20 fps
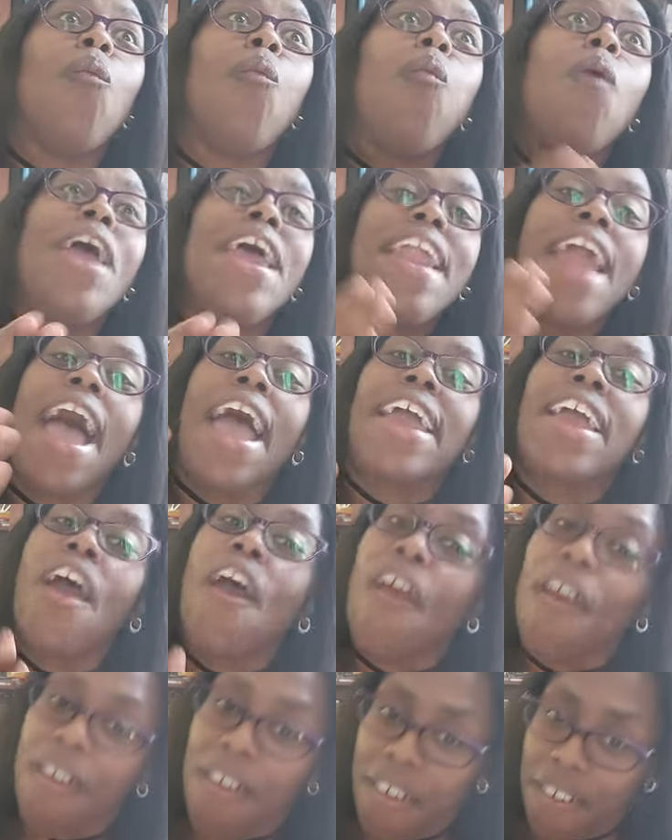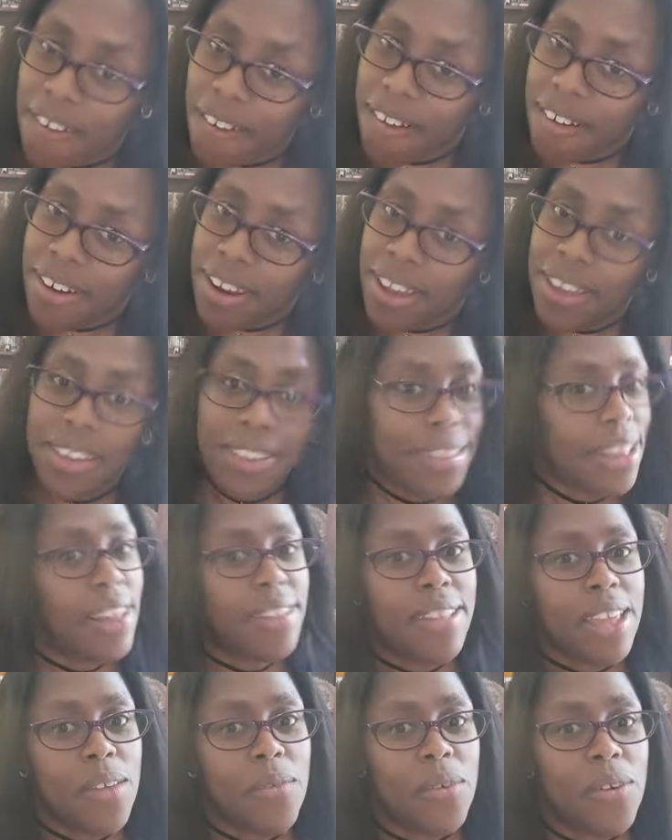when I heard
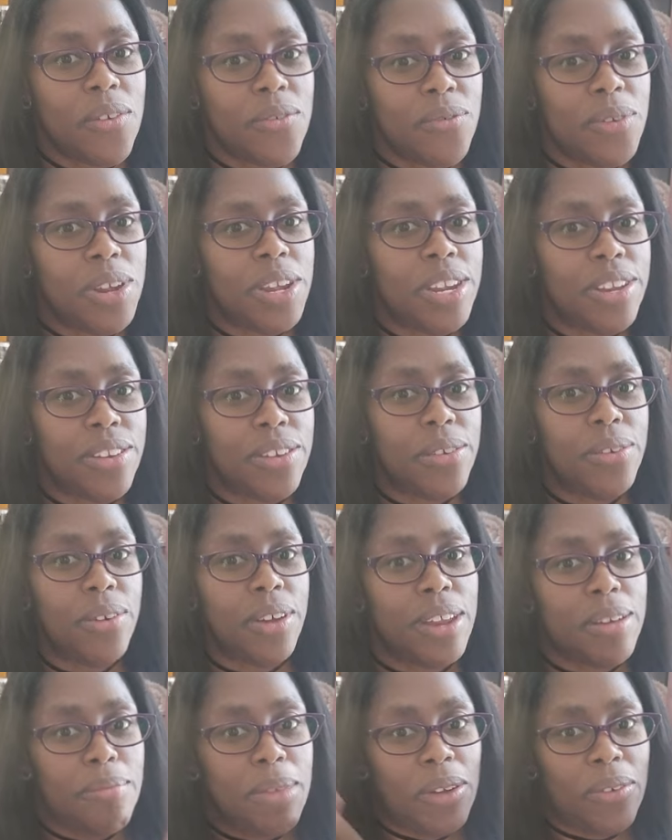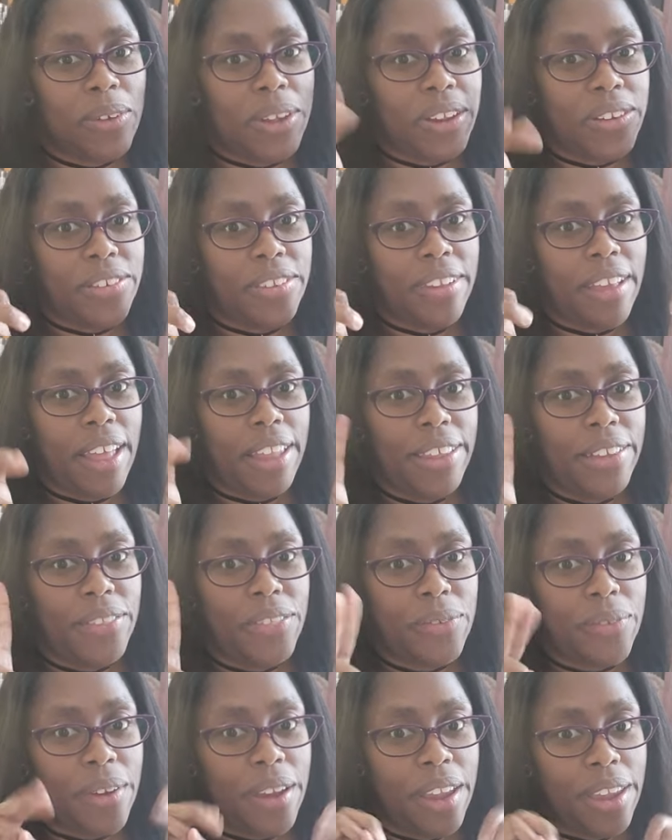that they were redoing Metal Gear Solid
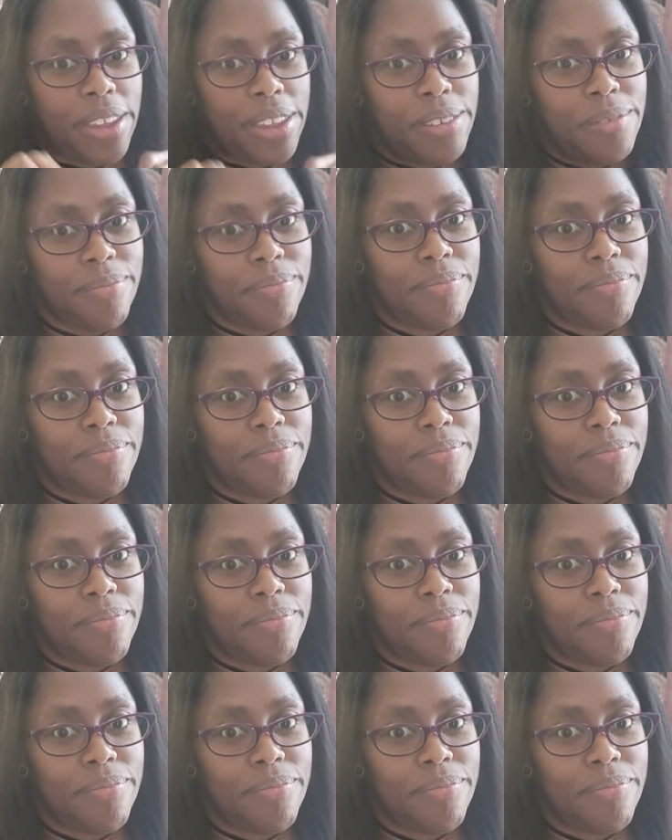3,